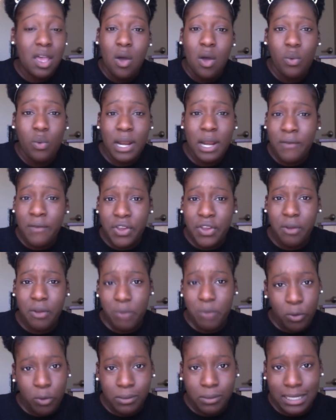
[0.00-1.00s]
whatever your
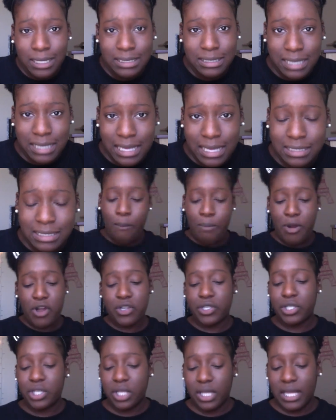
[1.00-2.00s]
meal plan says.
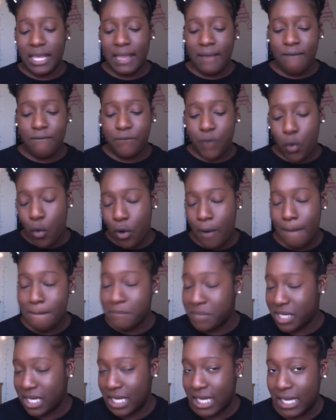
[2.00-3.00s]
Personally, for
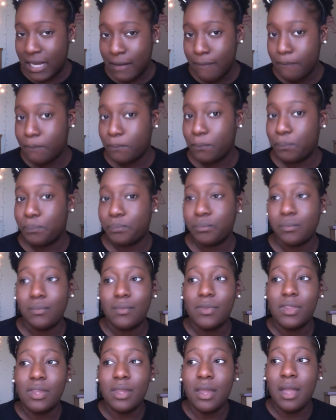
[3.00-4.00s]
me,
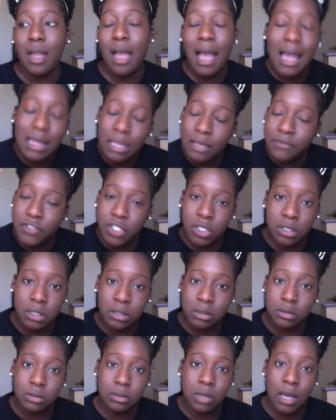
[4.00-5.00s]
I love to
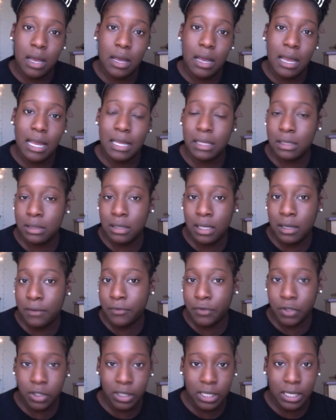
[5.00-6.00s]
cook. I
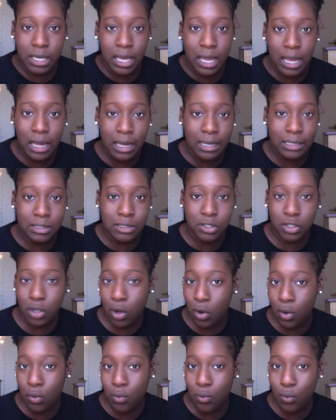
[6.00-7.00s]
love cooking. I
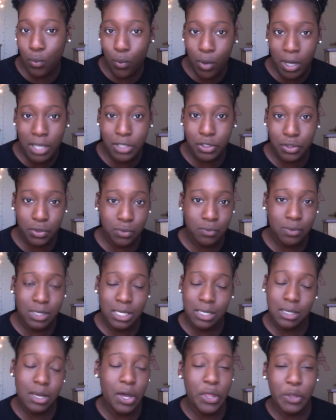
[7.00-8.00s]
don't want to
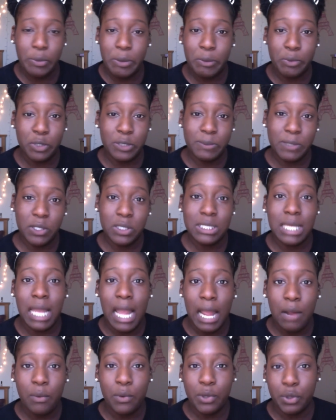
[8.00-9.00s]
eat other people's meals.
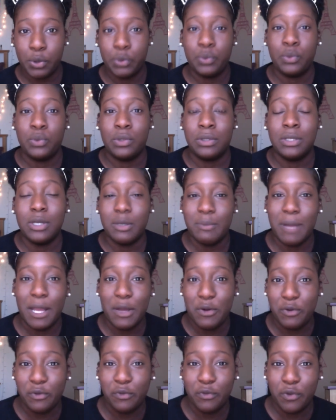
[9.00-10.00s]
I want to cook my
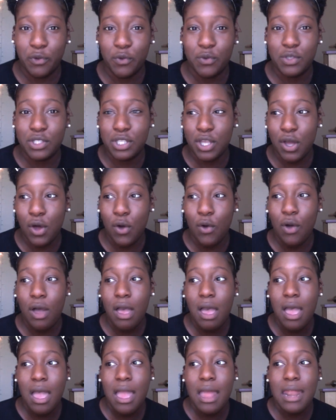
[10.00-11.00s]
own food. So
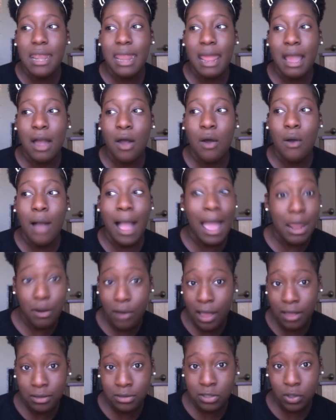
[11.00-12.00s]
now I
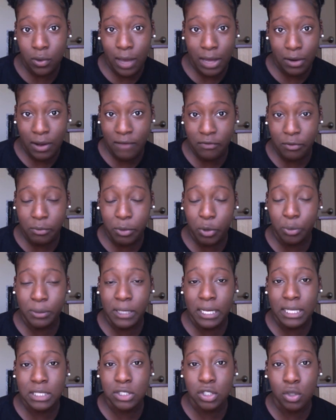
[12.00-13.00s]
don't have a meal
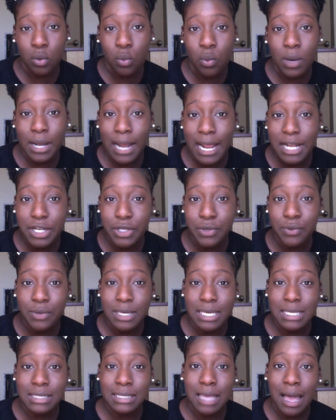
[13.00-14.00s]
plan. So what I do
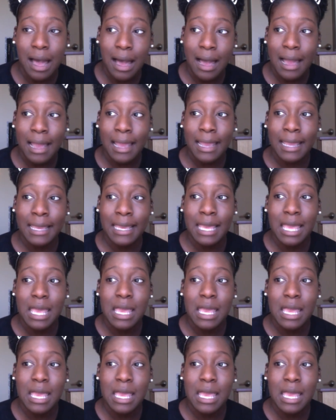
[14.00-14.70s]
is I